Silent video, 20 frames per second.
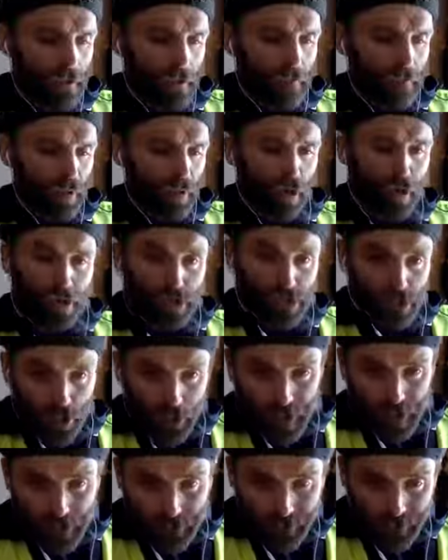
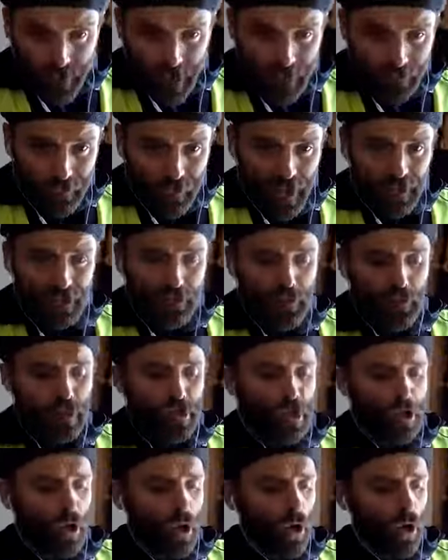Purgatory, a place where
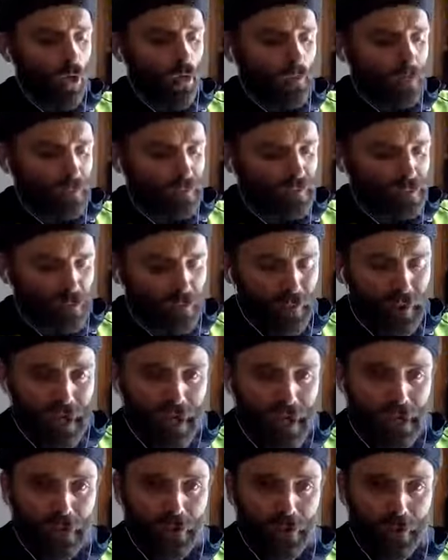you go to
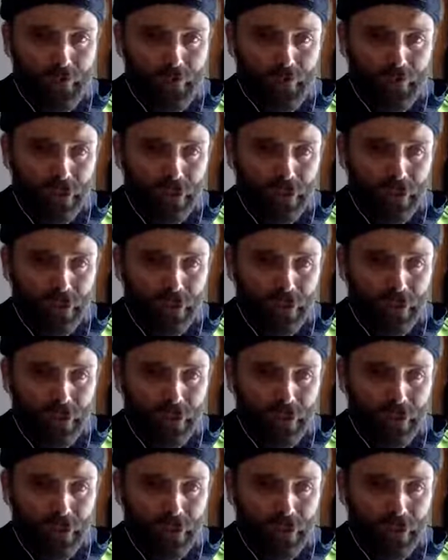pay your,